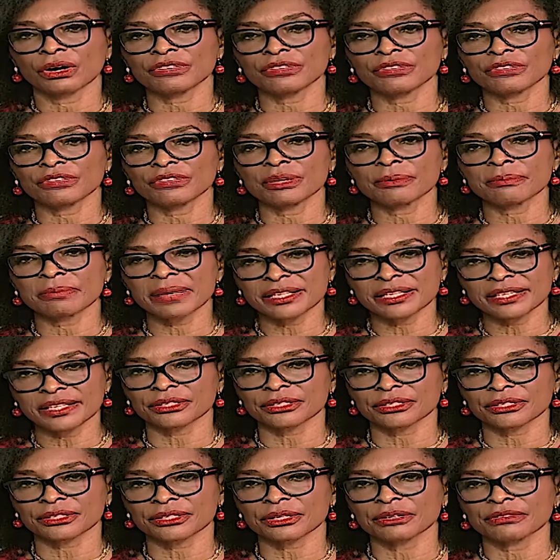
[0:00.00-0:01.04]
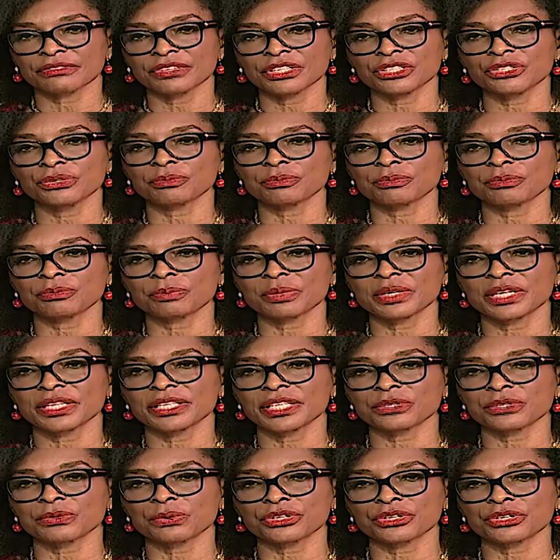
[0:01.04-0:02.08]
of the mandate of the UN
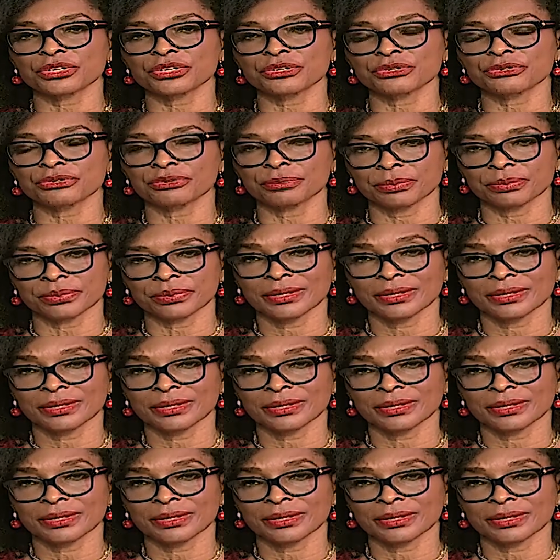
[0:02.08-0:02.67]
Open-Ended Working Group.